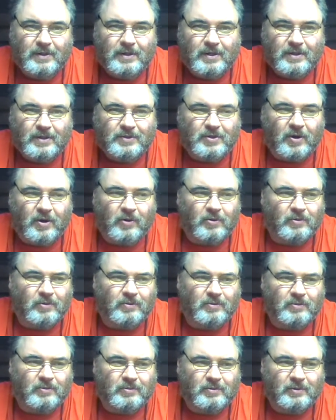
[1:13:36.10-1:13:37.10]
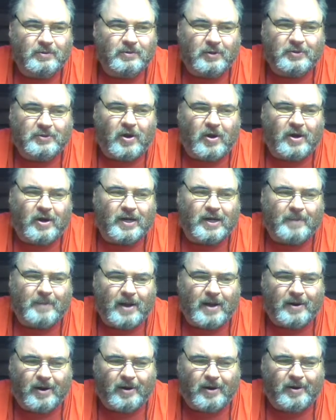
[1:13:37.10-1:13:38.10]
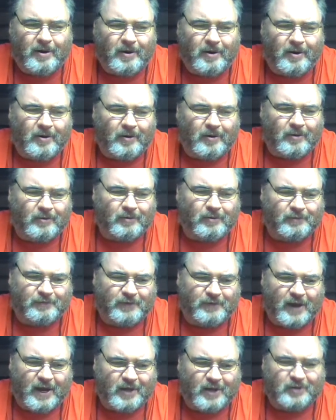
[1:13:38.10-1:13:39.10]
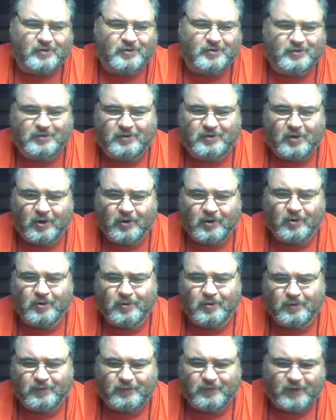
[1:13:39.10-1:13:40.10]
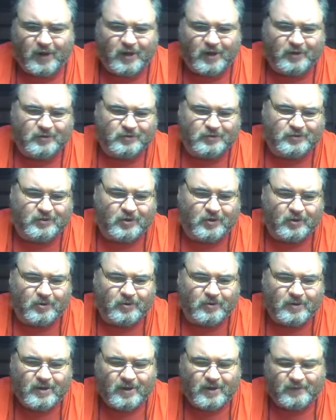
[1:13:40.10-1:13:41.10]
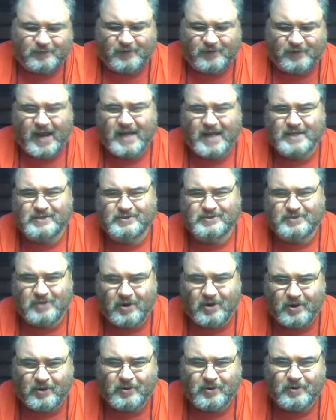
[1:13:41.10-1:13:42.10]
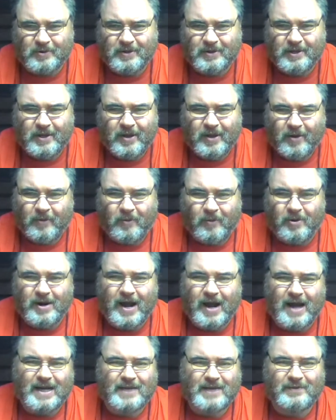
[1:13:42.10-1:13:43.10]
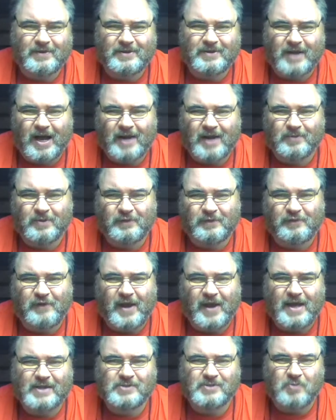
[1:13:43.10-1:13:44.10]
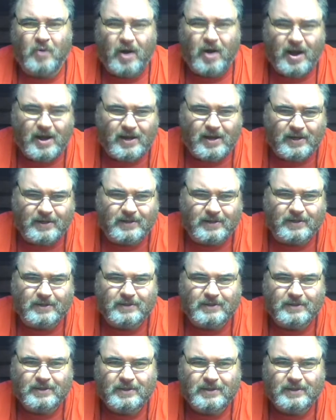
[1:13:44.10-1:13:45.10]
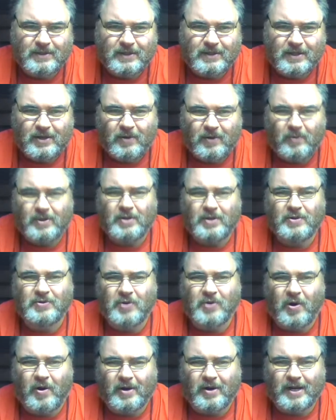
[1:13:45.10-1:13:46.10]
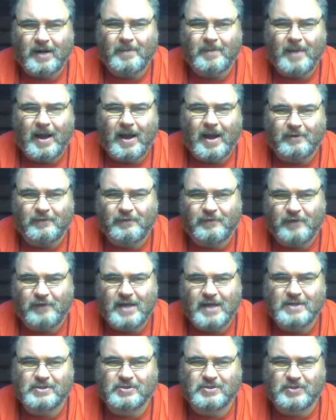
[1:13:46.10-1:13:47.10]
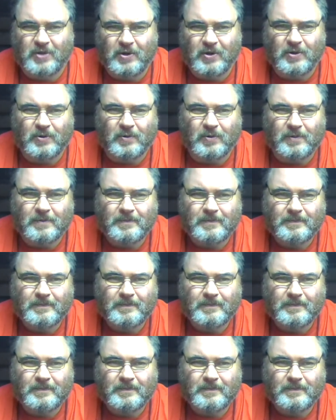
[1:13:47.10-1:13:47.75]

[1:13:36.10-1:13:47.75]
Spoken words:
So they're talking about, oh, phase 2. Phase 2? We're not even done with phase 1. What are you talking about? Phase 2.